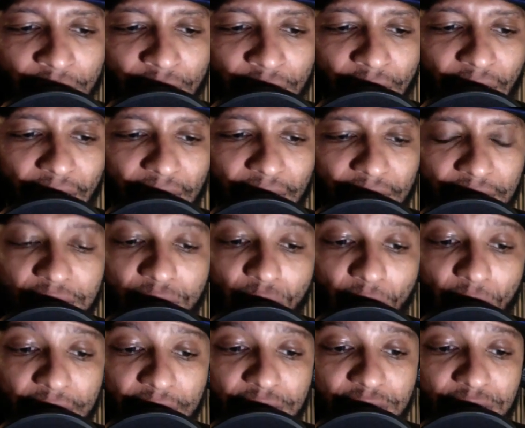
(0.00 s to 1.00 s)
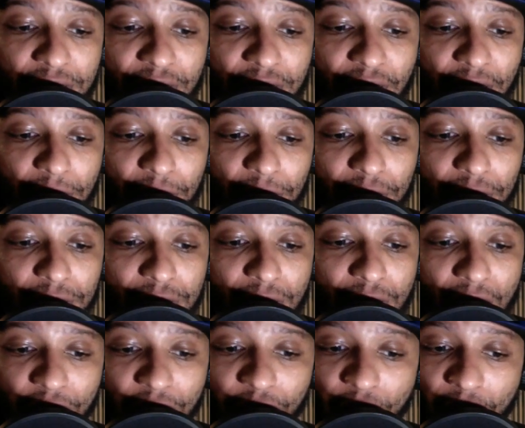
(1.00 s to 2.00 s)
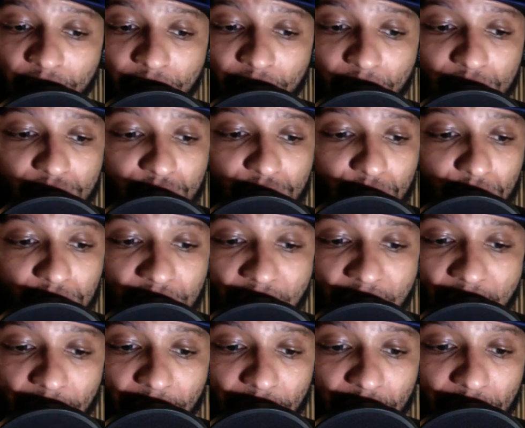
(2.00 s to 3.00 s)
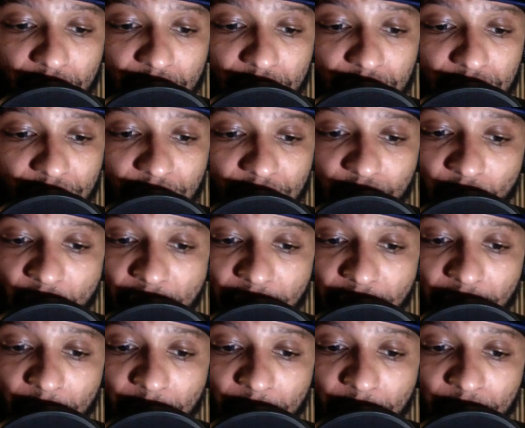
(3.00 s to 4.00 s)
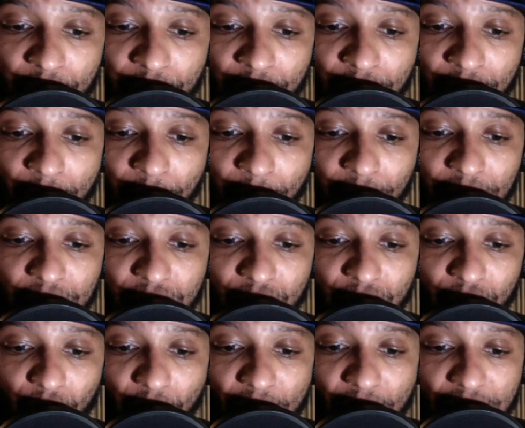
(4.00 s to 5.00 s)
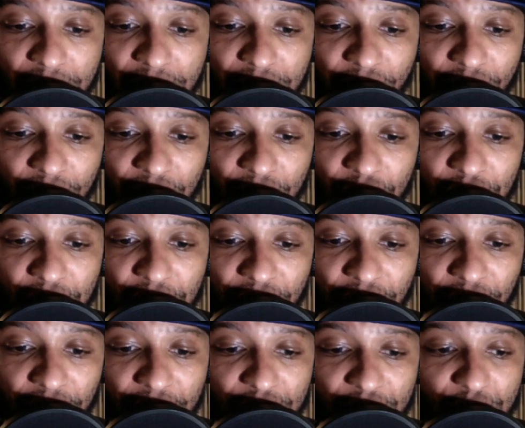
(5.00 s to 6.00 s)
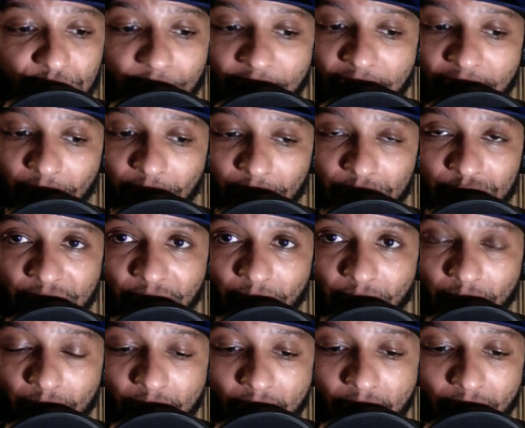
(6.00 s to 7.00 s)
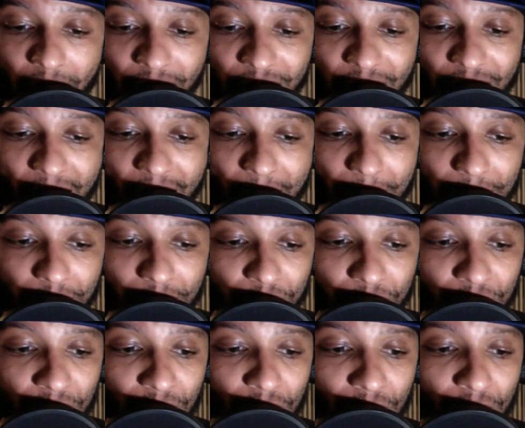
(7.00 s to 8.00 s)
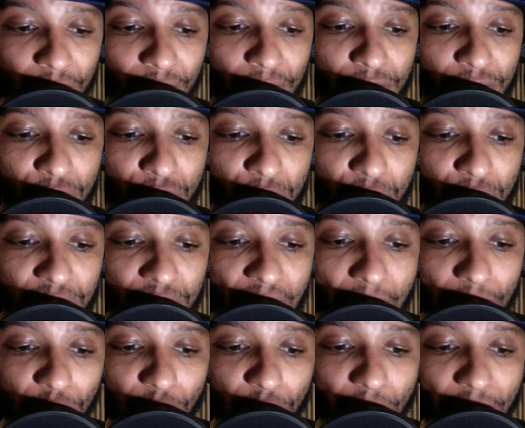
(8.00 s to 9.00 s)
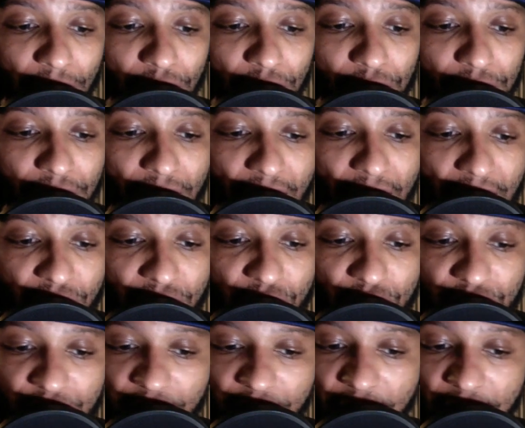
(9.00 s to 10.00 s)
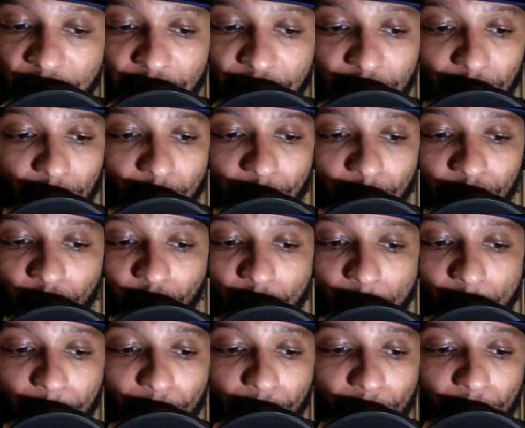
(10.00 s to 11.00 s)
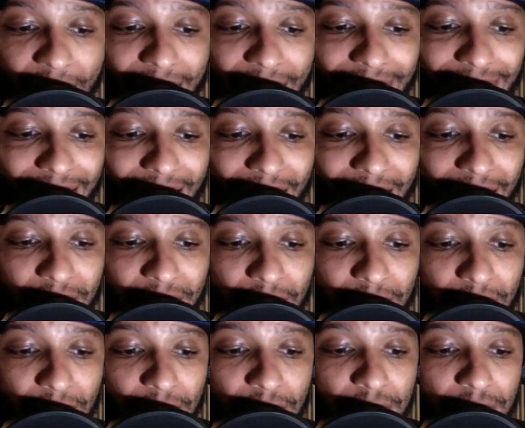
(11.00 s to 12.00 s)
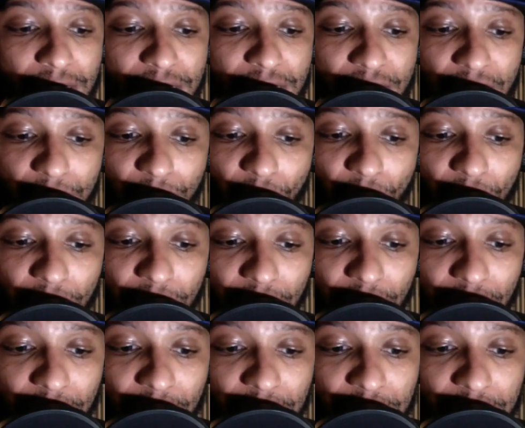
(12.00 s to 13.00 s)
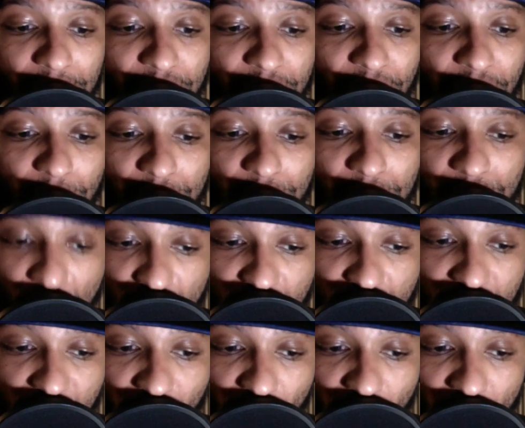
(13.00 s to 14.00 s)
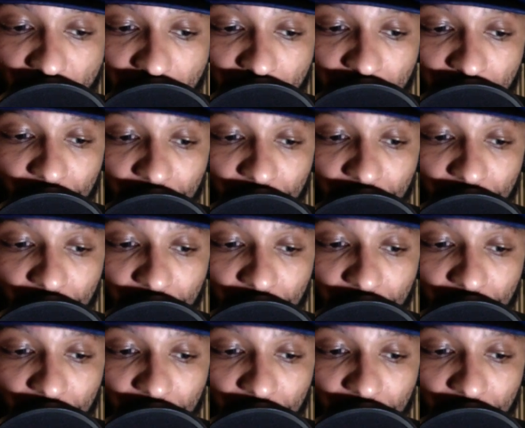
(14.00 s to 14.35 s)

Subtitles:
And he races Hamlin tough on those new tires. Didn't wreck him, but he was aggressive in achieving his spot, we'll say. We'll call it that. 2-stop strategy guys are still out there up front. Brad K did bring it in, said he was losing grip.